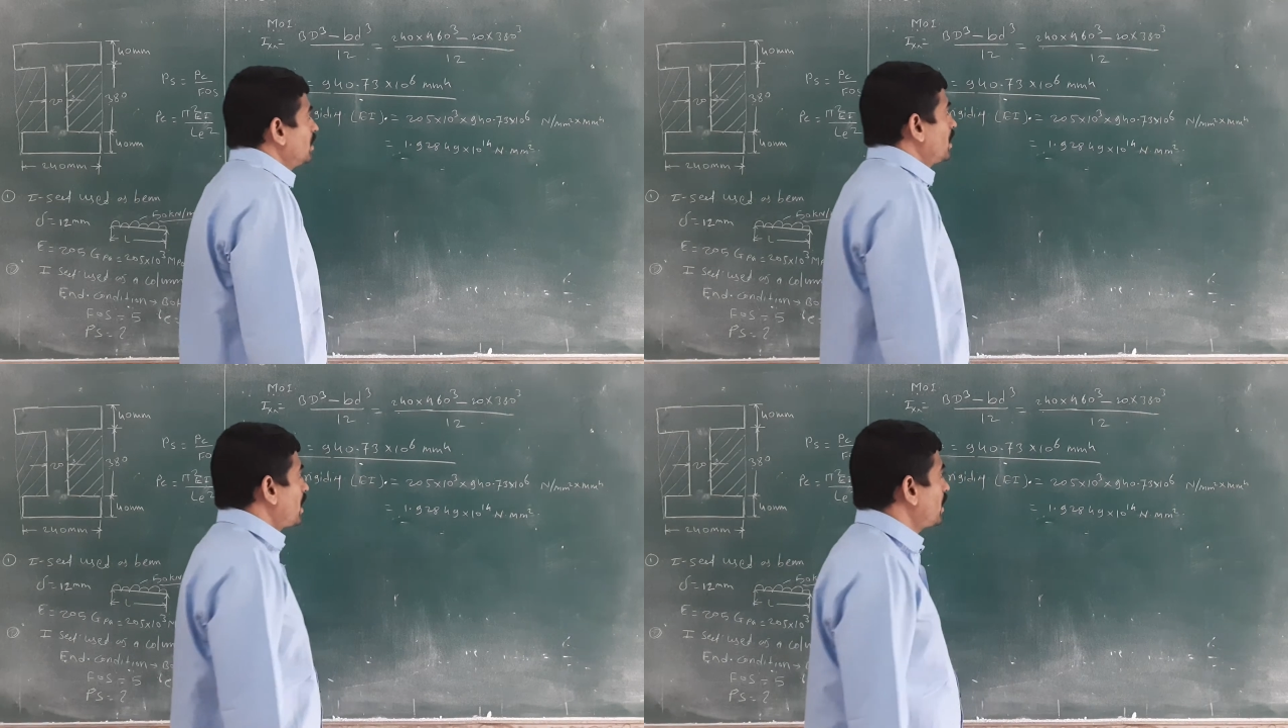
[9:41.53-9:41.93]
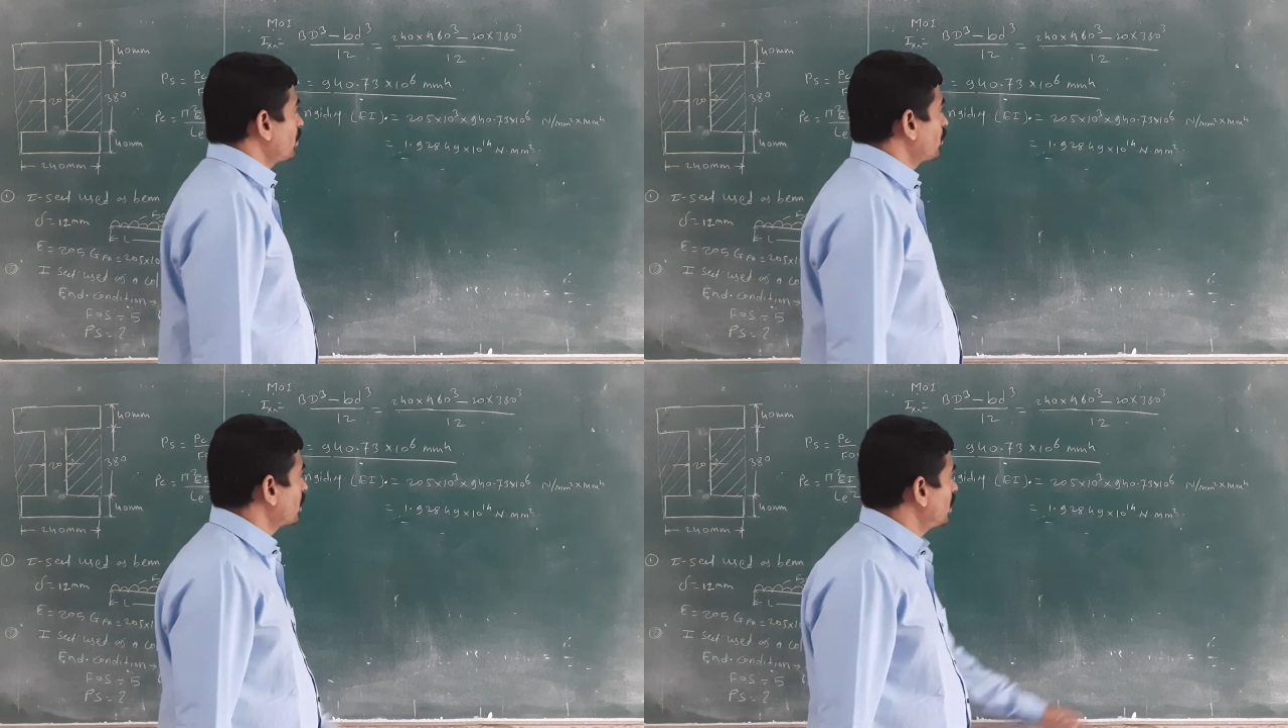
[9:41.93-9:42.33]
and
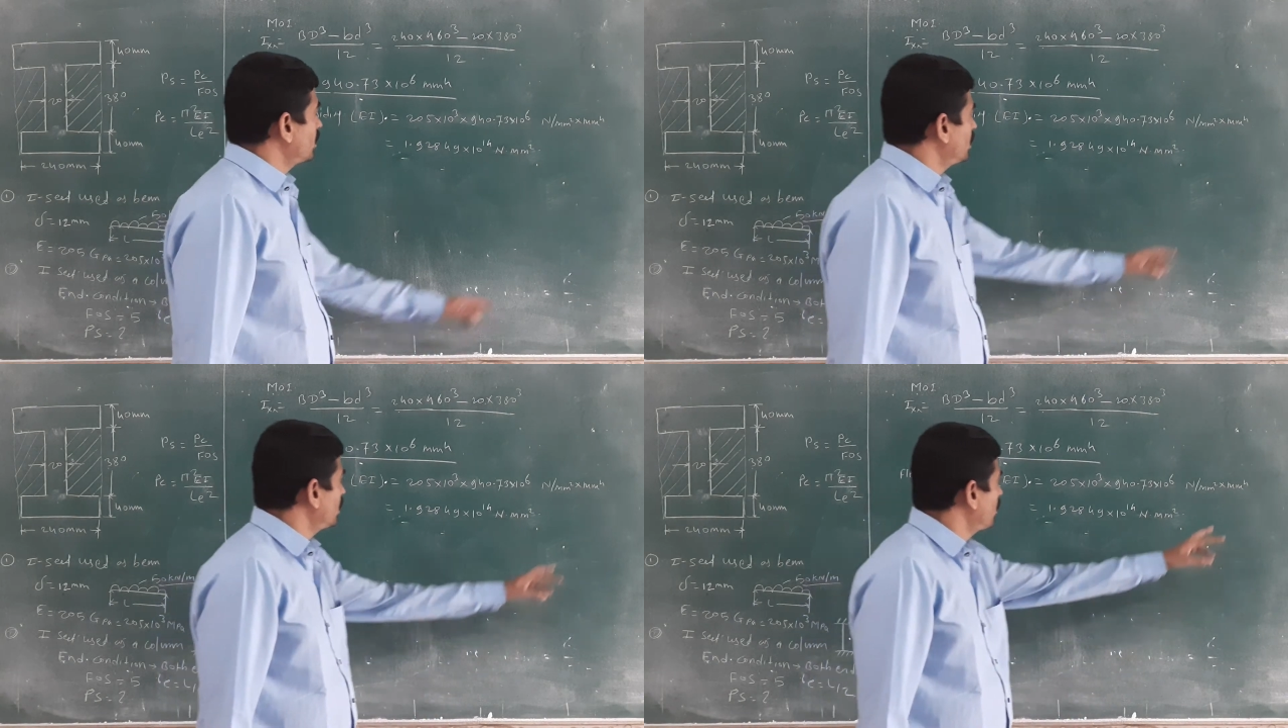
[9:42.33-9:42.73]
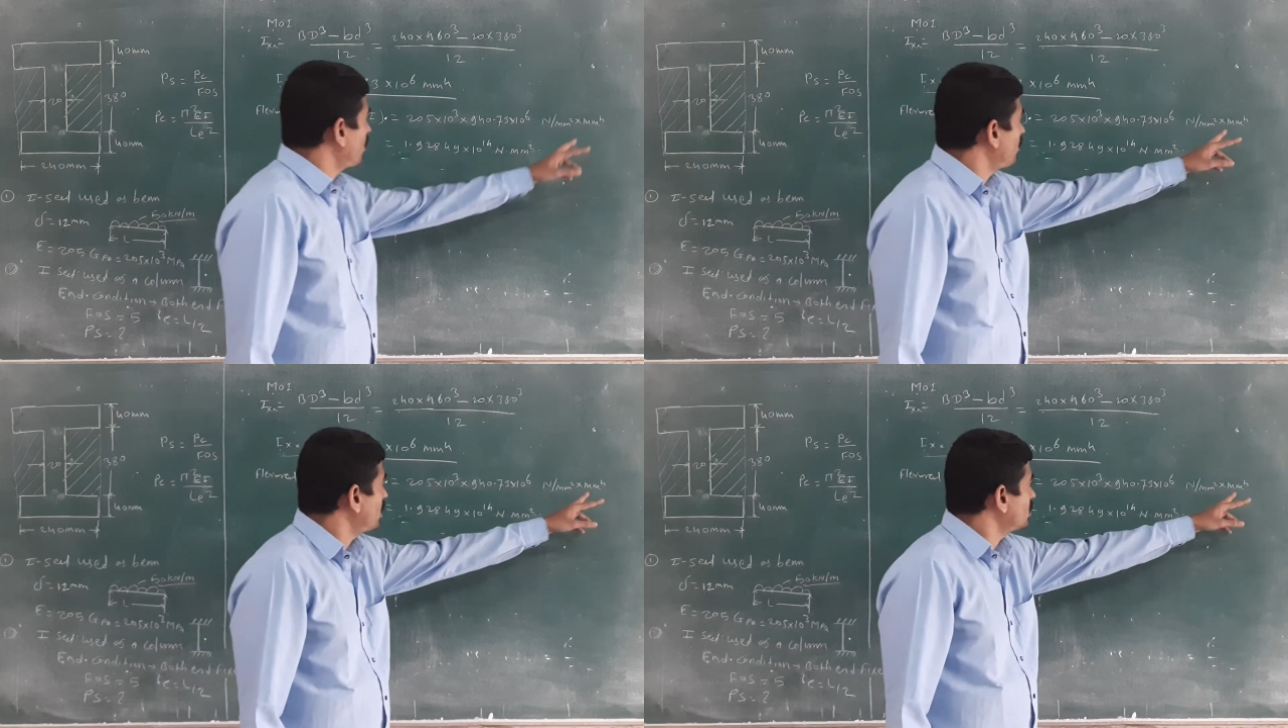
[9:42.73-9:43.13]
you will get the
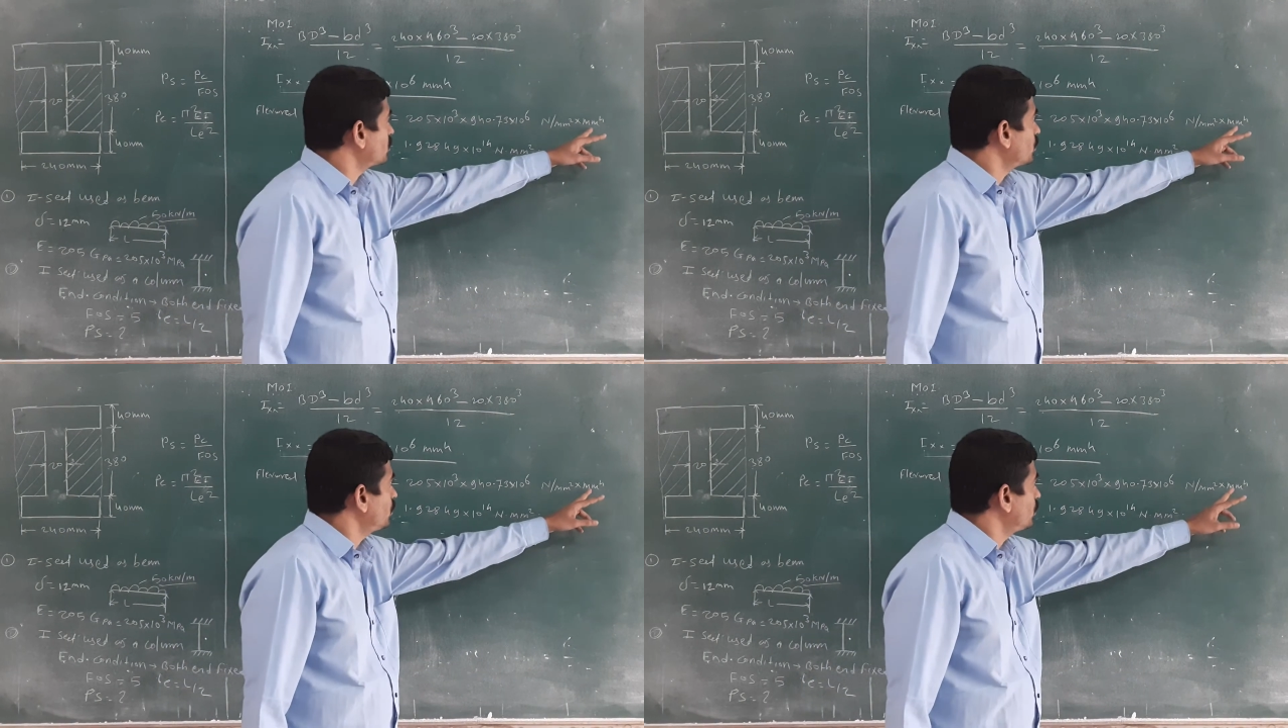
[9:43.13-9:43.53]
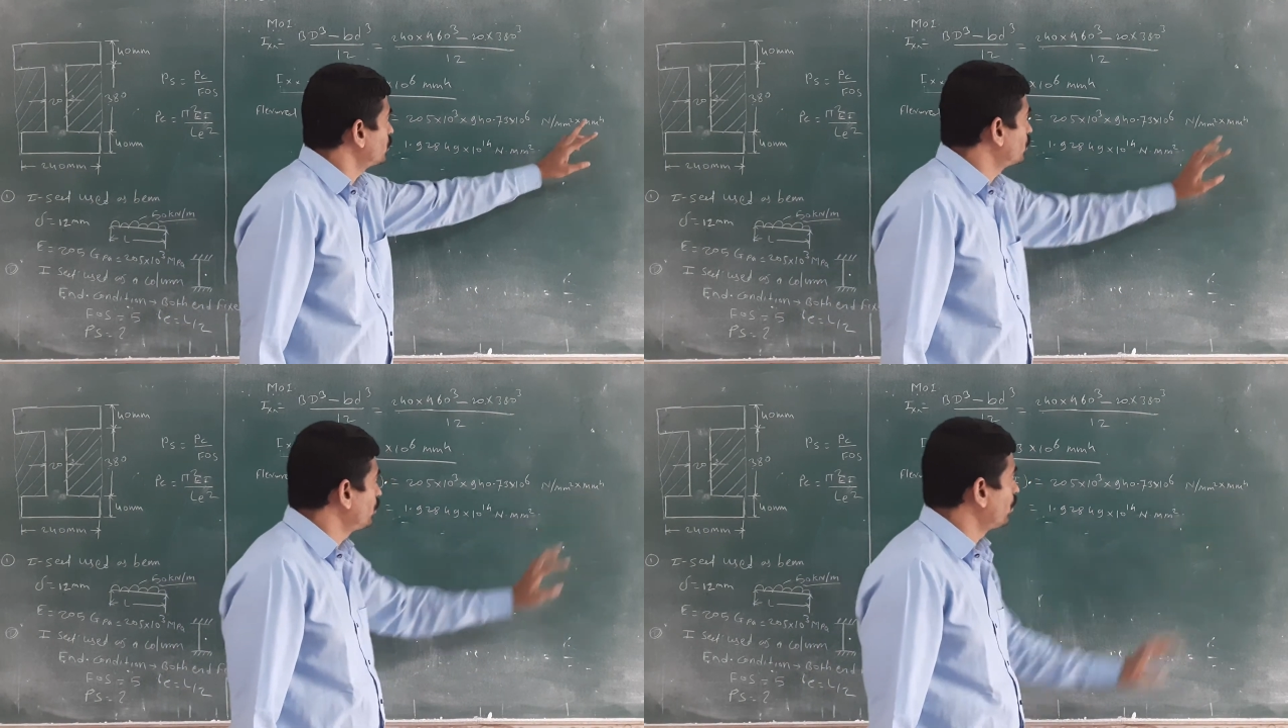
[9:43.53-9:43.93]
mm raised to
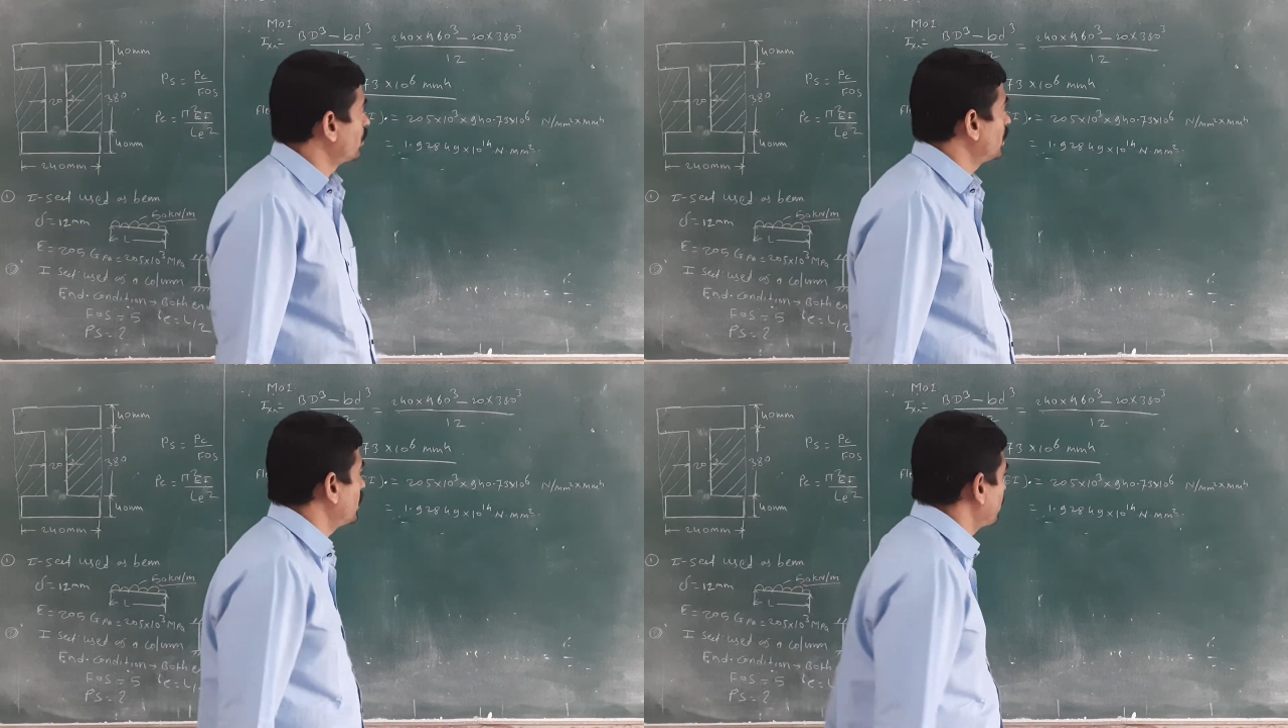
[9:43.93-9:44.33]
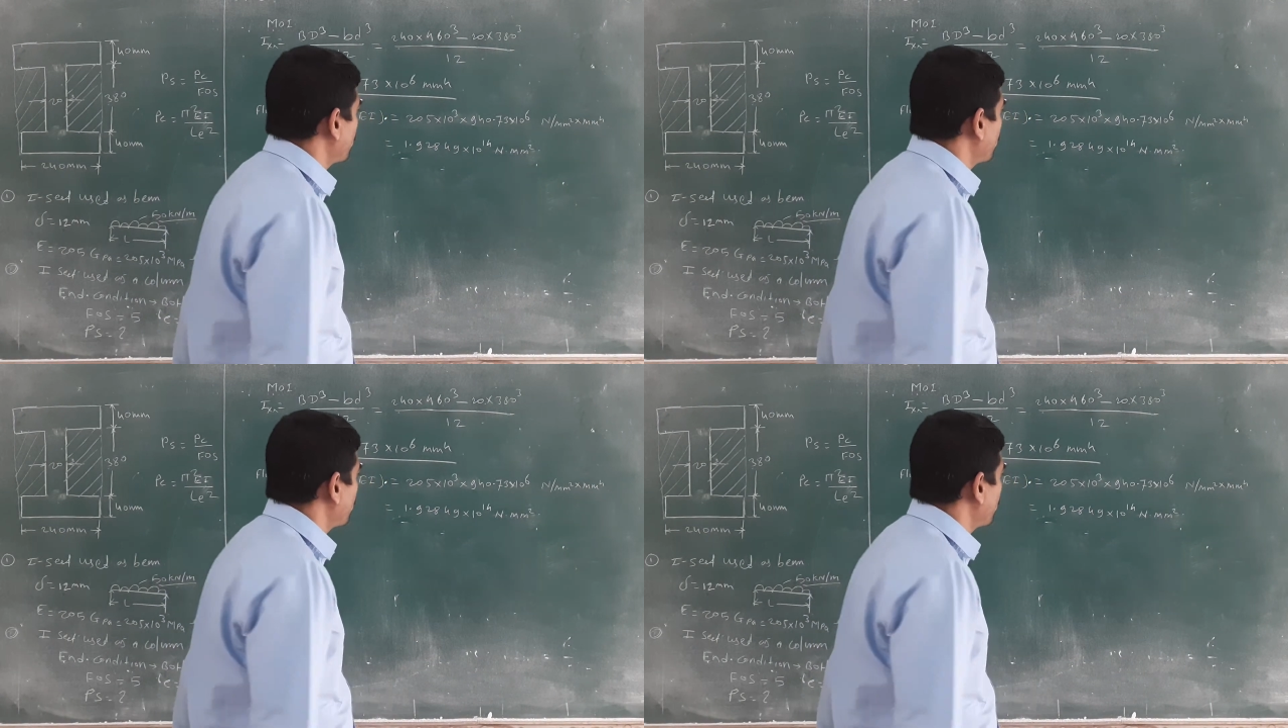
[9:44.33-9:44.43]
2 only.